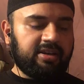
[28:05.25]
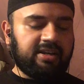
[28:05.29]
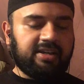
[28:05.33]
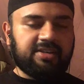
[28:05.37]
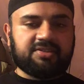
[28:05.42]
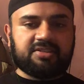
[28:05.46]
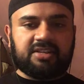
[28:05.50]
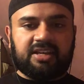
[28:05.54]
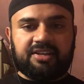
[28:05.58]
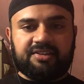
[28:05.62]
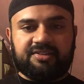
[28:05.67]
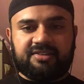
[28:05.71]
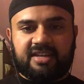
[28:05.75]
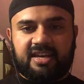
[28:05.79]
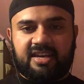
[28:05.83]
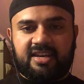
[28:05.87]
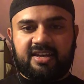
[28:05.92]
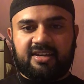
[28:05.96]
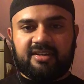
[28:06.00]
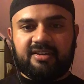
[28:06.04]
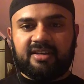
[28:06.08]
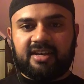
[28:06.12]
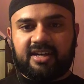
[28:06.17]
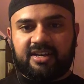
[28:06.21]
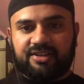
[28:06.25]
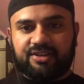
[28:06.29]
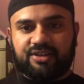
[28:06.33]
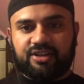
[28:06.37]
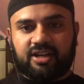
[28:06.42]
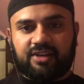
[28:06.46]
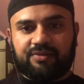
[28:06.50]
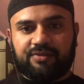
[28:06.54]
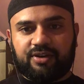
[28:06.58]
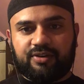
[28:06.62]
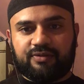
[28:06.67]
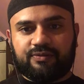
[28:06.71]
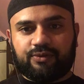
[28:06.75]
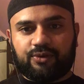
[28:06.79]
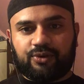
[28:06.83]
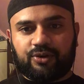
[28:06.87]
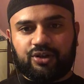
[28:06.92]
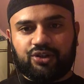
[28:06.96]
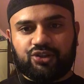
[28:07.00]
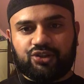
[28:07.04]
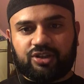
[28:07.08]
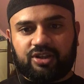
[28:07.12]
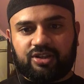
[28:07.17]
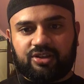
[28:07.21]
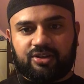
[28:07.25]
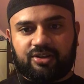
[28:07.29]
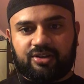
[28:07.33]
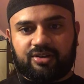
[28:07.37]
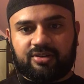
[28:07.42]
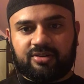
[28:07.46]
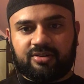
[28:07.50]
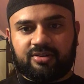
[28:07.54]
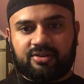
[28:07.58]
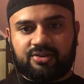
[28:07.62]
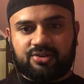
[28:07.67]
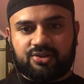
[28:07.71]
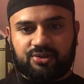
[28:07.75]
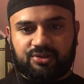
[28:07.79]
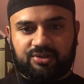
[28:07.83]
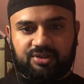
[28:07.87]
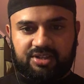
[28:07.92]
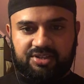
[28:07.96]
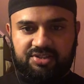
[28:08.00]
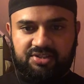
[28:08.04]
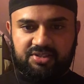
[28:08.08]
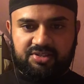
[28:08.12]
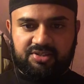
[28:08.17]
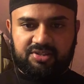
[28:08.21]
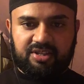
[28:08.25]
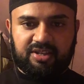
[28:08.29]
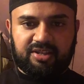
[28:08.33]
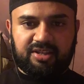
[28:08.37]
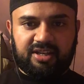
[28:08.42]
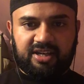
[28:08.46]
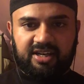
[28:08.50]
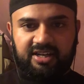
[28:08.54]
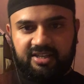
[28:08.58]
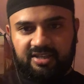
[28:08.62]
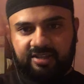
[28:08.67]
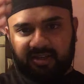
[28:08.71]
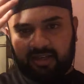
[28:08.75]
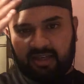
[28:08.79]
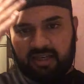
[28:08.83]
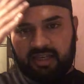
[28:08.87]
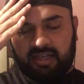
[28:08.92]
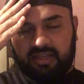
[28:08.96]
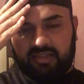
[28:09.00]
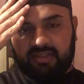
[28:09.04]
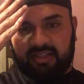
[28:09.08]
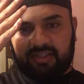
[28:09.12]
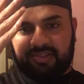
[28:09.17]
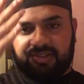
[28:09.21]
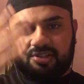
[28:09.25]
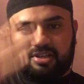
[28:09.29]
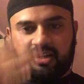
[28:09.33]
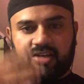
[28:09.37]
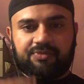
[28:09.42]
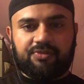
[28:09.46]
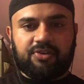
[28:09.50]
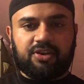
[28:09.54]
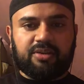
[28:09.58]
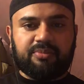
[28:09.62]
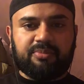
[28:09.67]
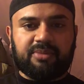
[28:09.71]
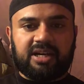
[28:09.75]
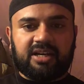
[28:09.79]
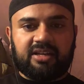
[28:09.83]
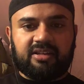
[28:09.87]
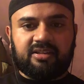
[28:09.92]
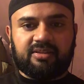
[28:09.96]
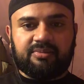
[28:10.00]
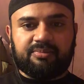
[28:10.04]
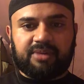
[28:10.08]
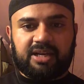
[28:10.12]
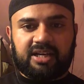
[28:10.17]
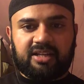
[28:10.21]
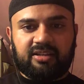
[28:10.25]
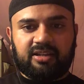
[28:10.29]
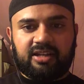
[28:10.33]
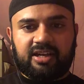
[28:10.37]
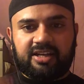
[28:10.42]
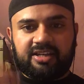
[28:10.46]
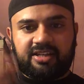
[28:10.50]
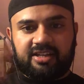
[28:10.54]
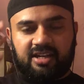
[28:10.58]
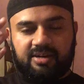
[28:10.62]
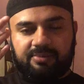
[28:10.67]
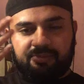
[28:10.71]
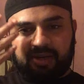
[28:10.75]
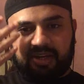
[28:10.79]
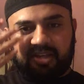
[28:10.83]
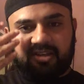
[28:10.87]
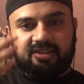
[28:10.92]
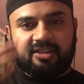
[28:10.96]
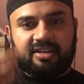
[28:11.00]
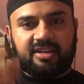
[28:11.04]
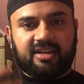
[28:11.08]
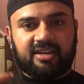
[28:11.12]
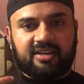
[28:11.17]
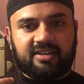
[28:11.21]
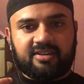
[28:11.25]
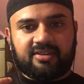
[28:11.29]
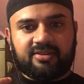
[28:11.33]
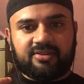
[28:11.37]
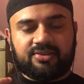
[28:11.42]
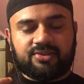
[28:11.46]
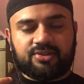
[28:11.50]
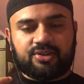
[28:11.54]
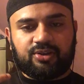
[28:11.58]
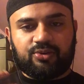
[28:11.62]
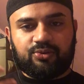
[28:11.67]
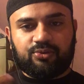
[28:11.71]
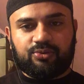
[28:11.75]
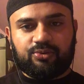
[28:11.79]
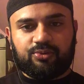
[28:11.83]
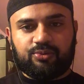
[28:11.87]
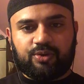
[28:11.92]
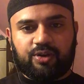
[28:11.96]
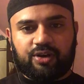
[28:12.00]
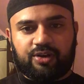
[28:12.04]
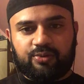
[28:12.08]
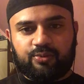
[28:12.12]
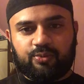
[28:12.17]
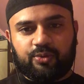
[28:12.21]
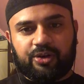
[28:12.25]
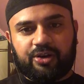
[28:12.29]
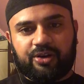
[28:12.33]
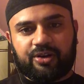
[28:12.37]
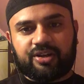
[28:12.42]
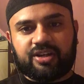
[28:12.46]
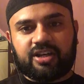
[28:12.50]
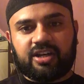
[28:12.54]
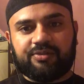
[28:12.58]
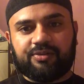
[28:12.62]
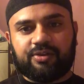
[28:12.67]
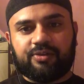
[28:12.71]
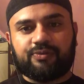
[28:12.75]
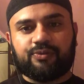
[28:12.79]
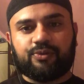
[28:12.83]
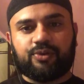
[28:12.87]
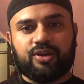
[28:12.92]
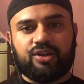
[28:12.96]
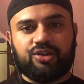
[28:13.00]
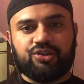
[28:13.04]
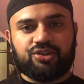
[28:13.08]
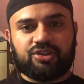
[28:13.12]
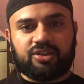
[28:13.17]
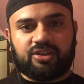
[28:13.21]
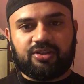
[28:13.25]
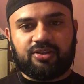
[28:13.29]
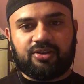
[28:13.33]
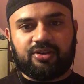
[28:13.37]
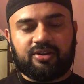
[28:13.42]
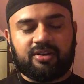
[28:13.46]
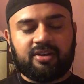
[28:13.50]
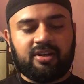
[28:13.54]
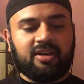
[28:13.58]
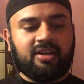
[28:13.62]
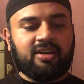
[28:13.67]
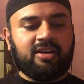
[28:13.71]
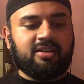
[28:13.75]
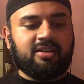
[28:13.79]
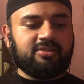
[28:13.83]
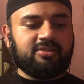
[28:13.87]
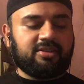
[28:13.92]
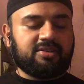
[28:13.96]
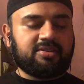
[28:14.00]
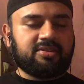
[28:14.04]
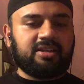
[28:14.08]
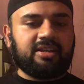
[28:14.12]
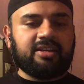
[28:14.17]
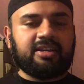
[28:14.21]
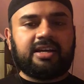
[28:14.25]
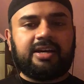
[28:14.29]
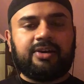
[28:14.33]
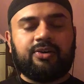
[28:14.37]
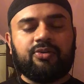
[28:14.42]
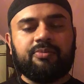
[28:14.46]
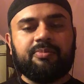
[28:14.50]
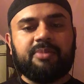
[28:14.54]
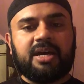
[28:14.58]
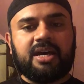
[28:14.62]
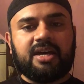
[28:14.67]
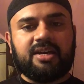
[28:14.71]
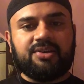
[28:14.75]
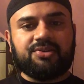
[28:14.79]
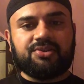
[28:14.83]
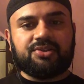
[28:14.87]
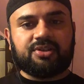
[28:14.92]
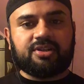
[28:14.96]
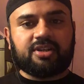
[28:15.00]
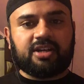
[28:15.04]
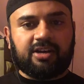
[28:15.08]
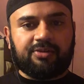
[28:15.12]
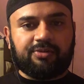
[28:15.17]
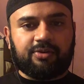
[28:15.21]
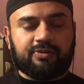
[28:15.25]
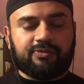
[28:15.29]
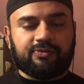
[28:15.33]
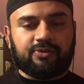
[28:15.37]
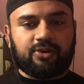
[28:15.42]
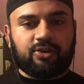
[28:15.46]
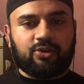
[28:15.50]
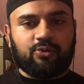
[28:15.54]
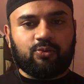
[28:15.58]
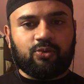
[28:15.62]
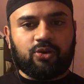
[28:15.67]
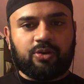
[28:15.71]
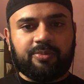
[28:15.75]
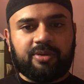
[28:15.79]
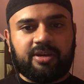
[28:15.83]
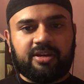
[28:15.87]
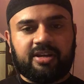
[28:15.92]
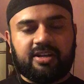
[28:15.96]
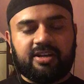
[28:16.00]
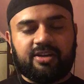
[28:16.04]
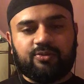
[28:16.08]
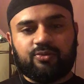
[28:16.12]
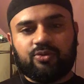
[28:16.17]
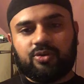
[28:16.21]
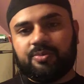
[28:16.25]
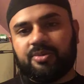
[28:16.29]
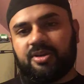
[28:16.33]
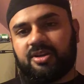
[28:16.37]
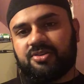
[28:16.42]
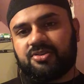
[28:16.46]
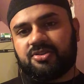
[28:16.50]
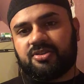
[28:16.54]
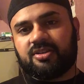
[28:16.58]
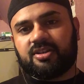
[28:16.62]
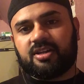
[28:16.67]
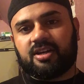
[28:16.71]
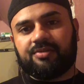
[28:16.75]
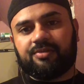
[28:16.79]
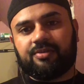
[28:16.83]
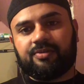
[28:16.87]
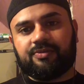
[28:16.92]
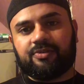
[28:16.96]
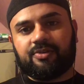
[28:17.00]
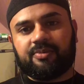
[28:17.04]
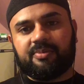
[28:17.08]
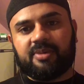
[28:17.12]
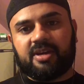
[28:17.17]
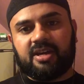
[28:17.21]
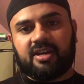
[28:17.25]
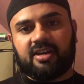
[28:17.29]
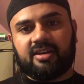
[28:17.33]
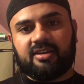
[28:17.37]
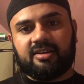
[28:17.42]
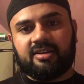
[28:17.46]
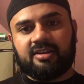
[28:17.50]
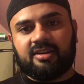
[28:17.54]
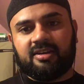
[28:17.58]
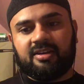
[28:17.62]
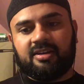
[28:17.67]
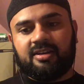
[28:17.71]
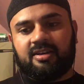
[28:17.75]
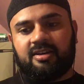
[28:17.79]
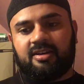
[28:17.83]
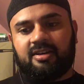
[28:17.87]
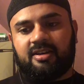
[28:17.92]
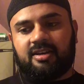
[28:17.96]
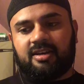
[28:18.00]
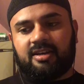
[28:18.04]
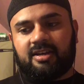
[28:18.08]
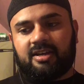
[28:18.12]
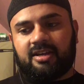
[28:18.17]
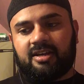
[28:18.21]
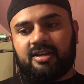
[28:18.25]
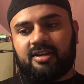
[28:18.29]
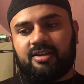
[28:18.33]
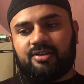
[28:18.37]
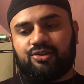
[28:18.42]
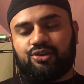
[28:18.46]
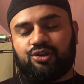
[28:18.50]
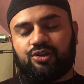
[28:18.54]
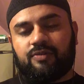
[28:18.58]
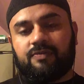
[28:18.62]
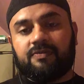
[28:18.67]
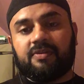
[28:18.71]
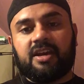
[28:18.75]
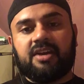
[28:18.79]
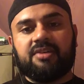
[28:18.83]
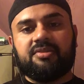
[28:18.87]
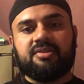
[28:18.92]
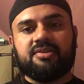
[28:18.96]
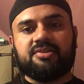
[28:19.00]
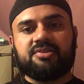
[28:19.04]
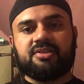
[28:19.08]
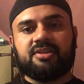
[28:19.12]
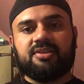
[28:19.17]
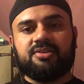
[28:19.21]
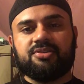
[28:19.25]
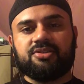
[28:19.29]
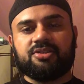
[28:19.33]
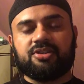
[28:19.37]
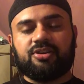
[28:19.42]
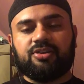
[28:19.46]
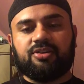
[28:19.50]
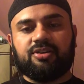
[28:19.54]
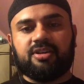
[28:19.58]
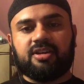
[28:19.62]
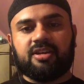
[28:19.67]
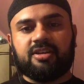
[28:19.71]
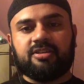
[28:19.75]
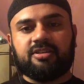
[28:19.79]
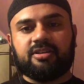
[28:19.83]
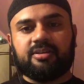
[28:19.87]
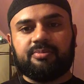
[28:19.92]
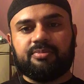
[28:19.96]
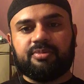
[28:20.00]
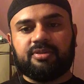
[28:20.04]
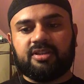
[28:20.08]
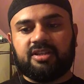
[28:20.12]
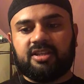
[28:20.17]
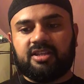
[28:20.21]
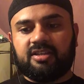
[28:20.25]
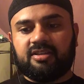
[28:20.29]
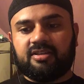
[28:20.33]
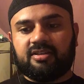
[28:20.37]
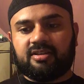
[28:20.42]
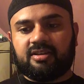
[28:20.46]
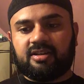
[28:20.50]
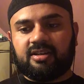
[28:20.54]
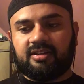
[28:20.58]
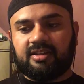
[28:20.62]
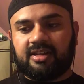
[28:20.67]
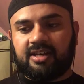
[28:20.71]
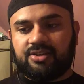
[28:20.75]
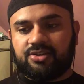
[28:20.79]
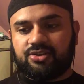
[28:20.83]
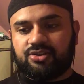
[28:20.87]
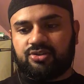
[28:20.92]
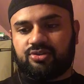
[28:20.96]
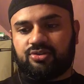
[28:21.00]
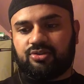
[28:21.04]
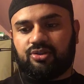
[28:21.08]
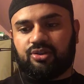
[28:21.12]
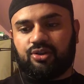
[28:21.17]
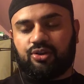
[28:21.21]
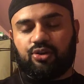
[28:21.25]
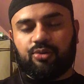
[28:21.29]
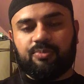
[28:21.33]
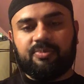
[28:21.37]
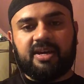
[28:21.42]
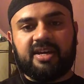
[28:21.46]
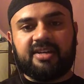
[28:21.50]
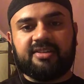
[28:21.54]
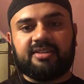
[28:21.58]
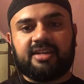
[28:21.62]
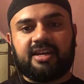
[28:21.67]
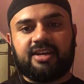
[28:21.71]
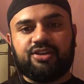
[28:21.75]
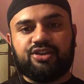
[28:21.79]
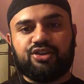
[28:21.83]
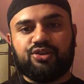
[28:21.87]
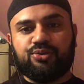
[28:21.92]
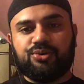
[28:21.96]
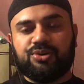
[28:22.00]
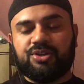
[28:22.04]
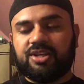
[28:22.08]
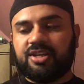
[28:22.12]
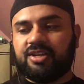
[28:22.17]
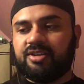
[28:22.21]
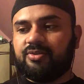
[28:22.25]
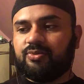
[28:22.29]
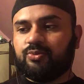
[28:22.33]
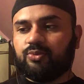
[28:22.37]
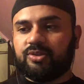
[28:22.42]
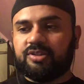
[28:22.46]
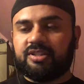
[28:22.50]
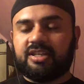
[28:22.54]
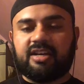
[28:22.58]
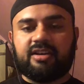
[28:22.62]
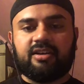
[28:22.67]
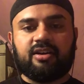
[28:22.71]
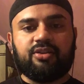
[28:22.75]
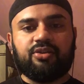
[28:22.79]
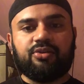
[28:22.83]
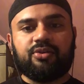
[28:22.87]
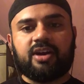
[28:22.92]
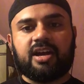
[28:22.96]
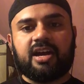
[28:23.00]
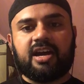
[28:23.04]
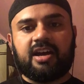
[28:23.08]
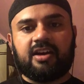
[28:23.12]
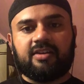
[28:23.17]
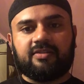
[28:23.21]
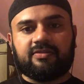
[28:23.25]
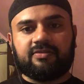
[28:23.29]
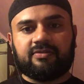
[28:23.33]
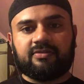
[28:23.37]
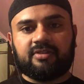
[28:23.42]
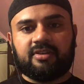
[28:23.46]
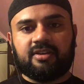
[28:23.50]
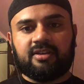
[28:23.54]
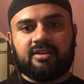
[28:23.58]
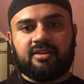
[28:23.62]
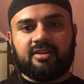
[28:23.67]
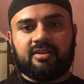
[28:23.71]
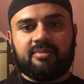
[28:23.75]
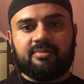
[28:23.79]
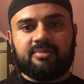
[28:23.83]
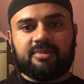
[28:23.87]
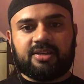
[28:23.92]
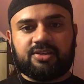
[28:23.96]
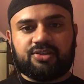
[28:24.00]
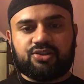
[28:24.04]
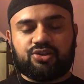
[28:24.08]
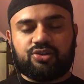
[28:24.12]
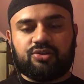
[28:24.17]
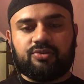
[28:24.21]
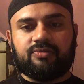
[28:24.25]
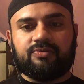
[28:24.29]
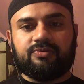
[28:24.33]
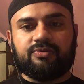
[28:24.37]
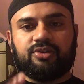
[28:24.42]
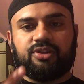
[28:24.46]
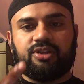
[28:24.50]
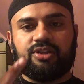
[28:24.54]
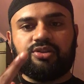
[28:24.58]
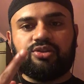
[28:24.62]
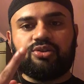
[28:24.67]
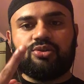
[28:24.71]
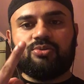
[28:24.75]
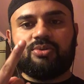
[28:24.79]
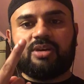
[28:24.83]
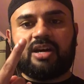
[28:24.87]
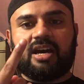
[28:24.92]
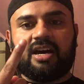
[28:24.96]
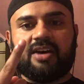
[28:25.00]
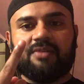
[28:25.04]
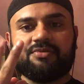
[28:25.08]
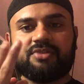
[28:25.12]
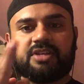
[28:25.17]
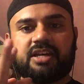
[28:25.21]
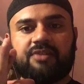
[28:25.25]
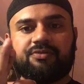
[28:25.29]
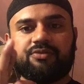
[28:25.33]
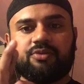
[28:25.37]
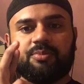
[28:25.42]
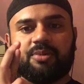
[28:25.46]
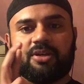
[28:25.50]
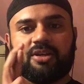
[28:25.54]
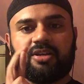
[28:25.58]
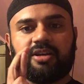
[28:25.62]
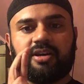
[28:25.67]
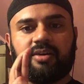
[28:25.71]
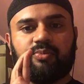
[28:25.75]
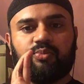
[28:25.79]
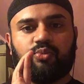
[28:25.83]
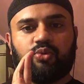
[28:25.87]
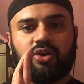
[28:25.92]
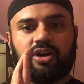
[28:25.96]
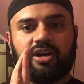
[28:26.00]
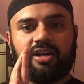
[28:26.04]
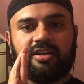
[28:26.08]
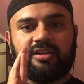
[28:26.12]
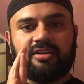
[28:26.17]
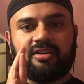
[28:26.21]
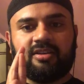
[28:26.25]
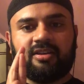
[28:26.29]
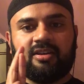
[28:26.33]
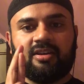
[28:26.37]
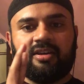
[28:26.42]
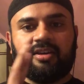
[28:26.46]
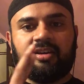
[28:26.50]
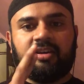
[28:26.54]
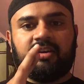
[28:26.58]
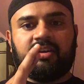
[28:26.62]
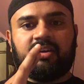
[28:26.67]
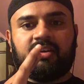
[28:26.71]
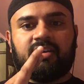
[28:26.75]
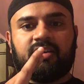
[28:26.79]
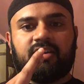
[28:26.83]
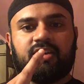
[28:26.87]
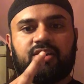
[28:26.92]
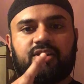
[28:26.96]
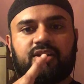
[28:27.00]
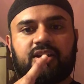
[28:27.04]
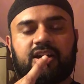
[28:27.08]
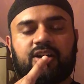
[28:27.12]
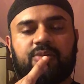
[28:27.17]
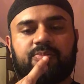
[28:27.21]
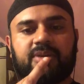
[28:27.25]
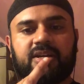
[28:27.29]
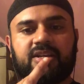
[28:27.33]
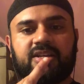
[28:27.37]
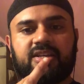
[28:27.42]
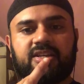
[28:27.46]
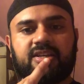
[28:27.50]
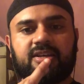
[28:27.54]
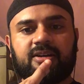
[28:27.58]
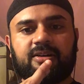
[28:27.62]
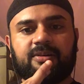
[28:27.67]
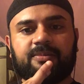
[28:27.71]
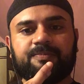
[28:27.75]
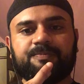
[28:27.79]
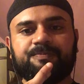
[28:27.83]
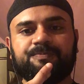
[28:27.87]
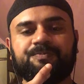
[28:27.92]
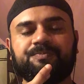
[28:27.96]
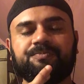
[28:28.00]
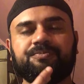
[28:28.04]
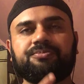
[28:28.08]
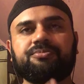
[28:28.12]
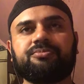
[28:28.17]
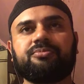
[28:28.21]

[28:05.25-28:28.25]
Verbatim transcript: It's like day and night covering for each other. So this is the night that's covering my, my light and my day. So we're, we're a cover for each other, just like how a man is a cover for a woman and a woman is a cover for man. And your faith is considered incomplete unless you don't make that union with that other half, because the two halves have to become one. You know how many um,